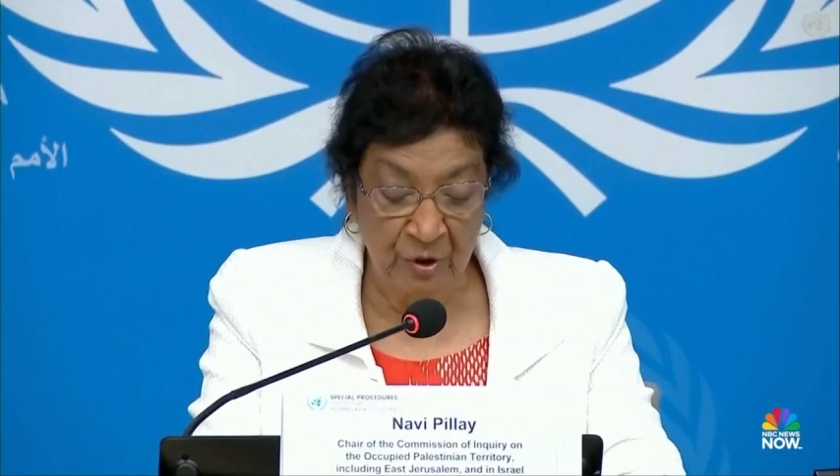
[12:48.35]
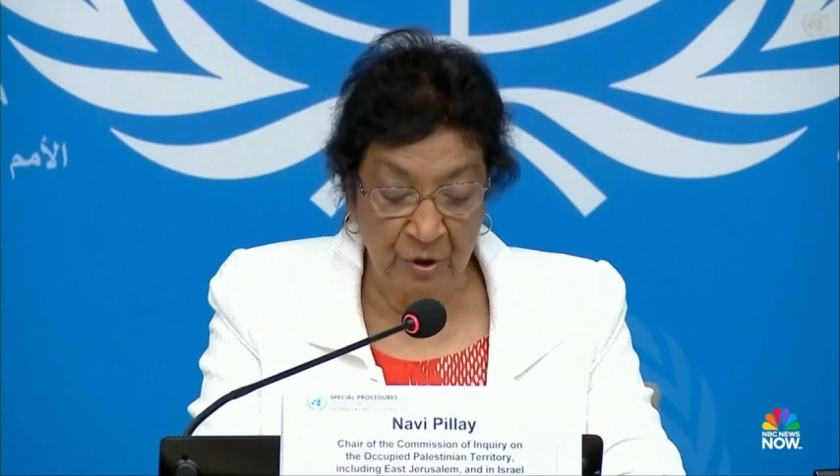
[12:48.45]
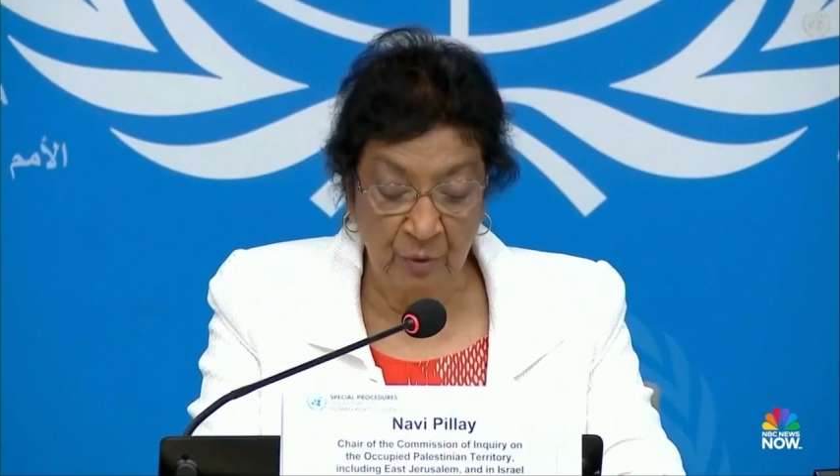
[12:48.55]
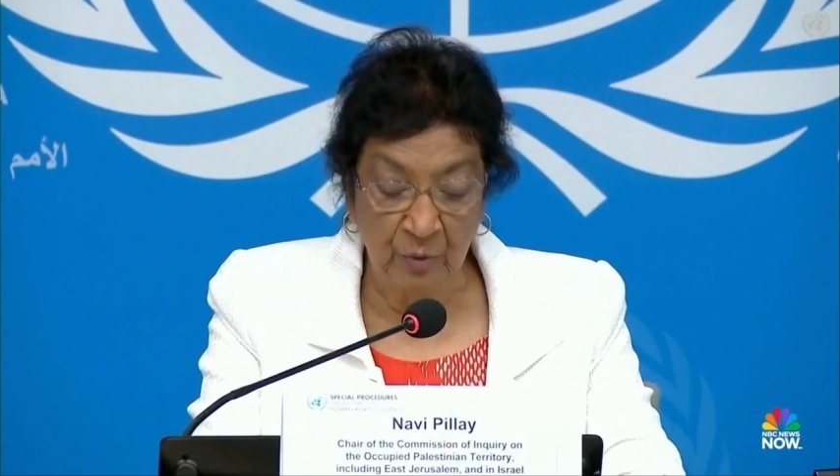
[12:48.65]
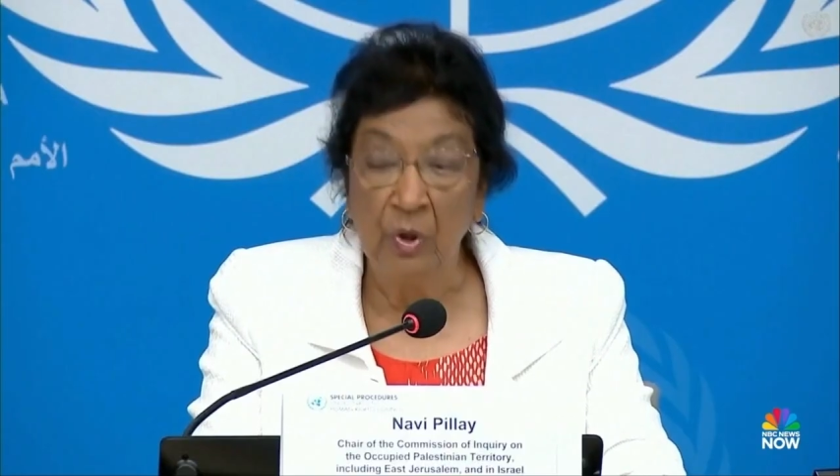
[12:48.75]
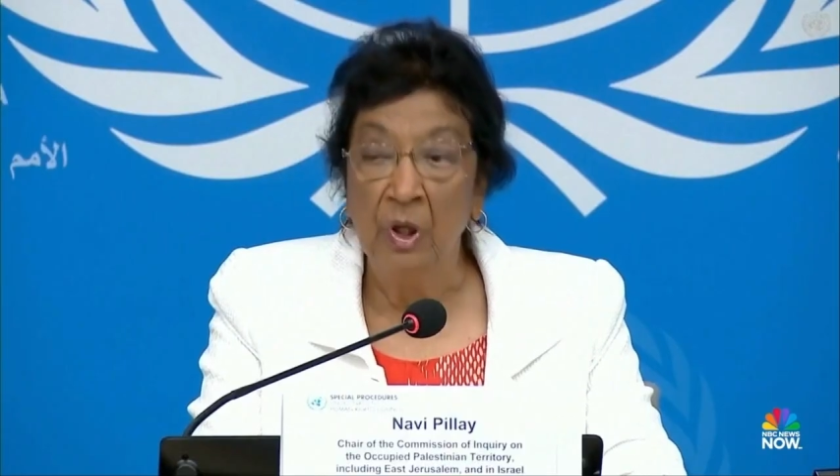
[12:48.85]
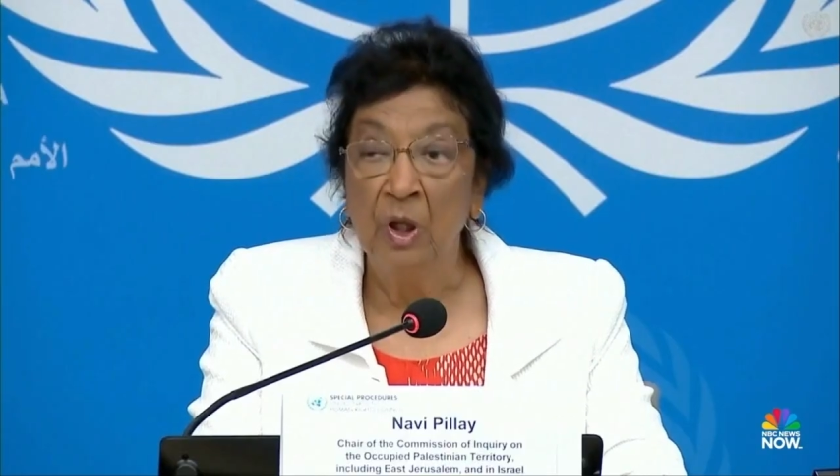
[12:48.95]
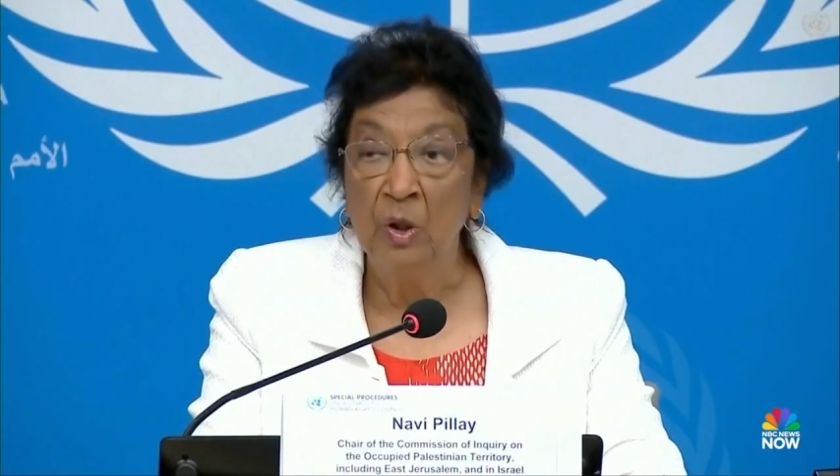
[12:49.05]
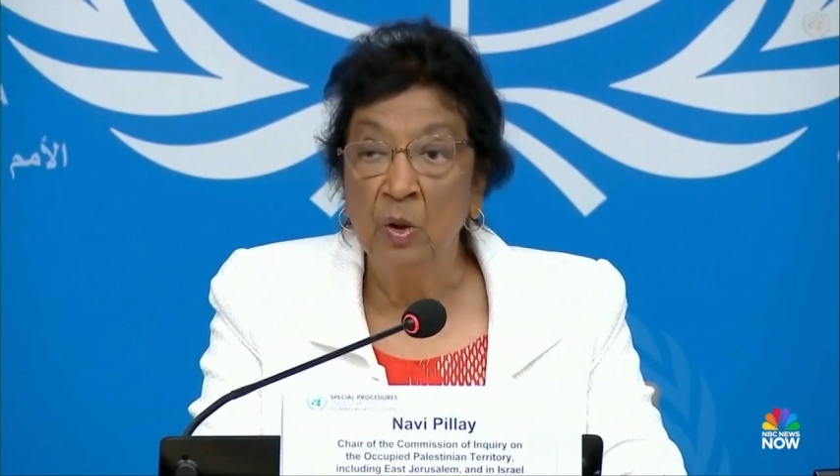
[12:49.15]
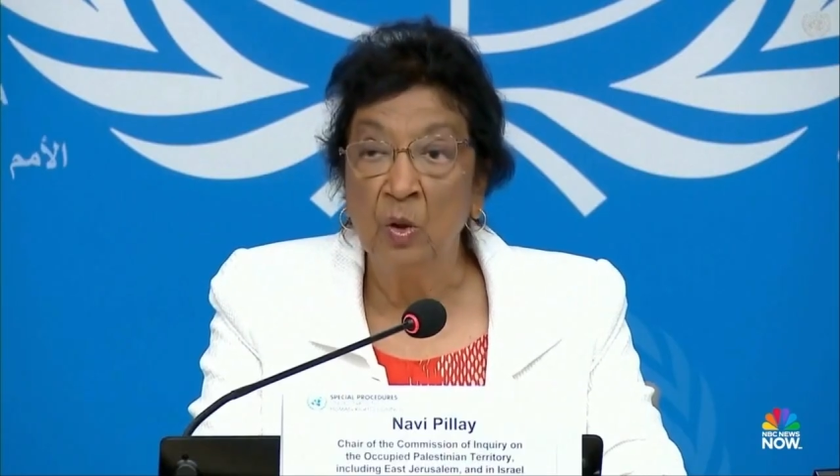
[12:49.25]
2,
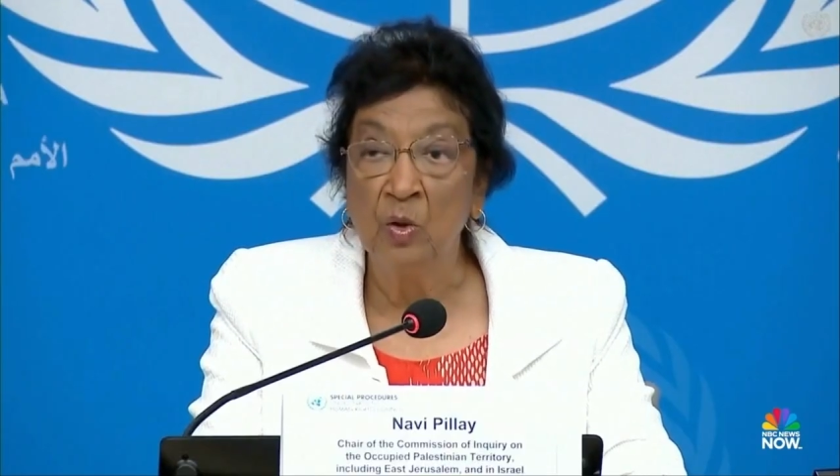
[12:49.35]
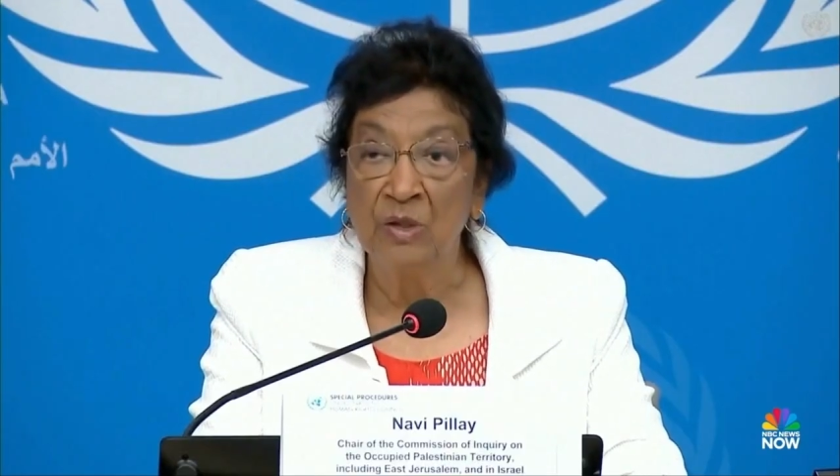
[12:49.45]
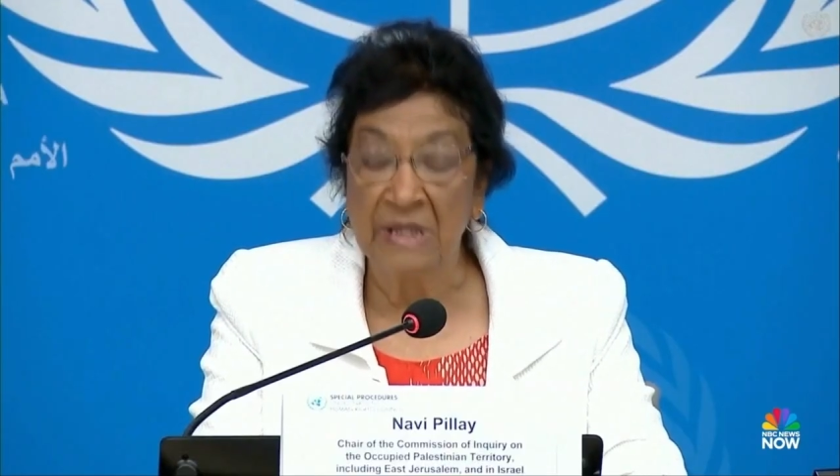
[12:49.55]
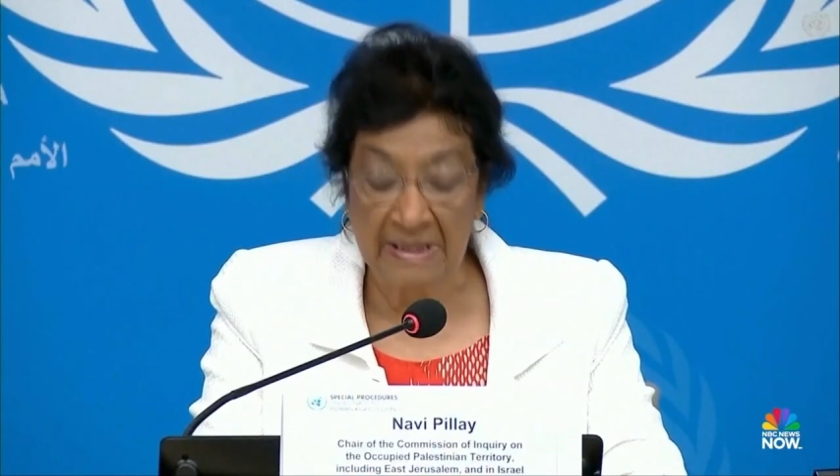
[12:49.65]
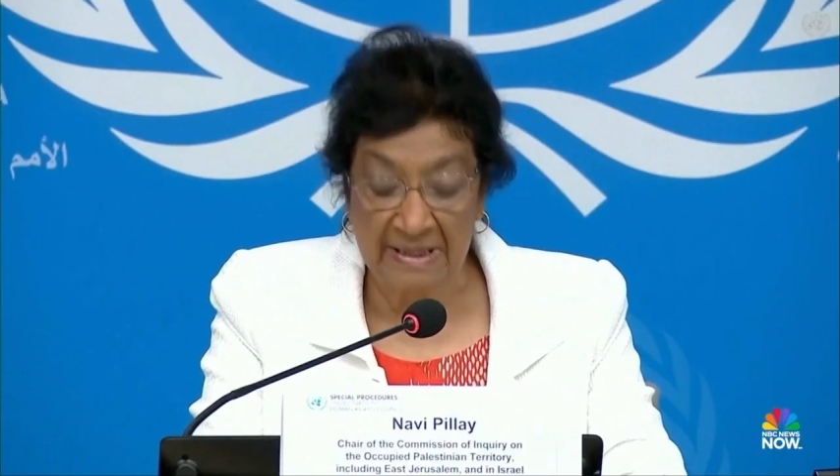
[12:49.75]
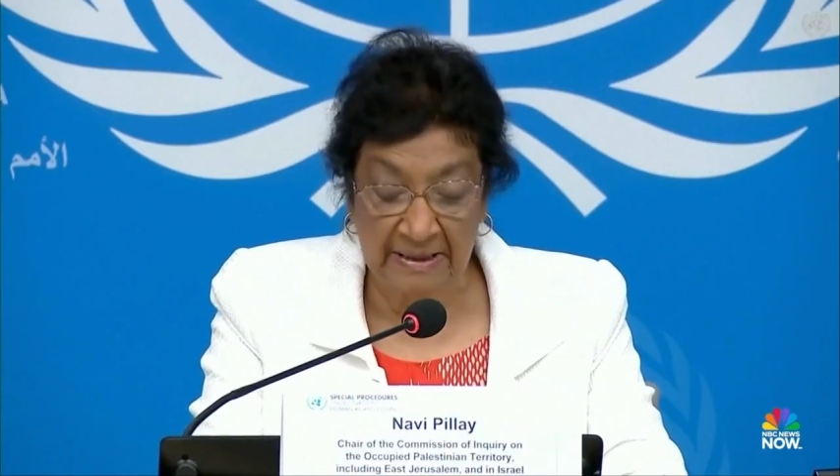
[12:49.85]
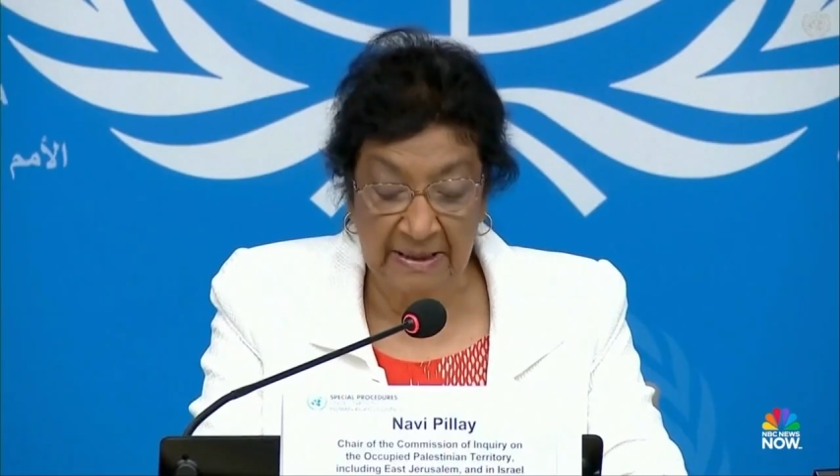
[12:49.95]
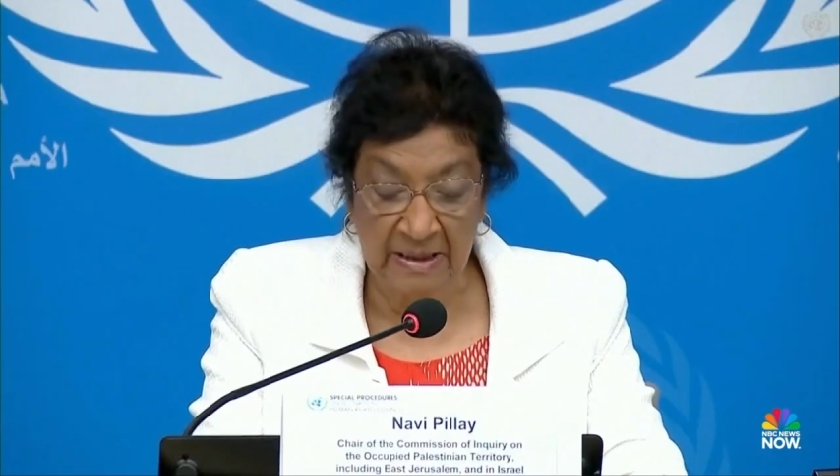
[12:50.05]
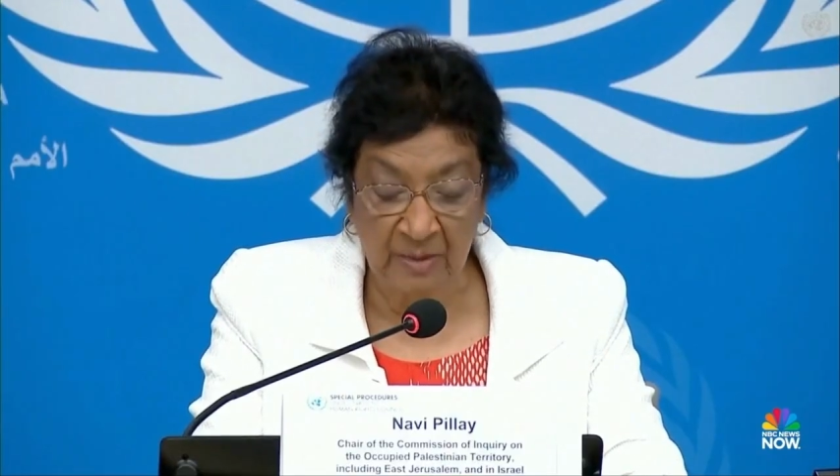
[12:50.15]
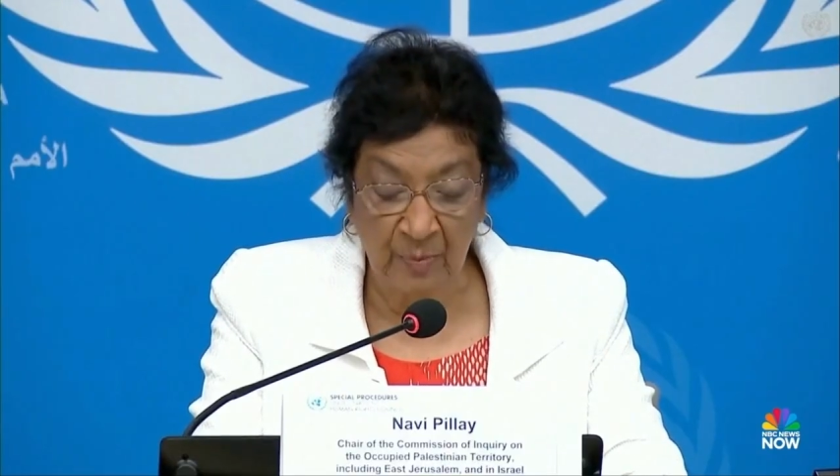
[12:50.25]
causing serious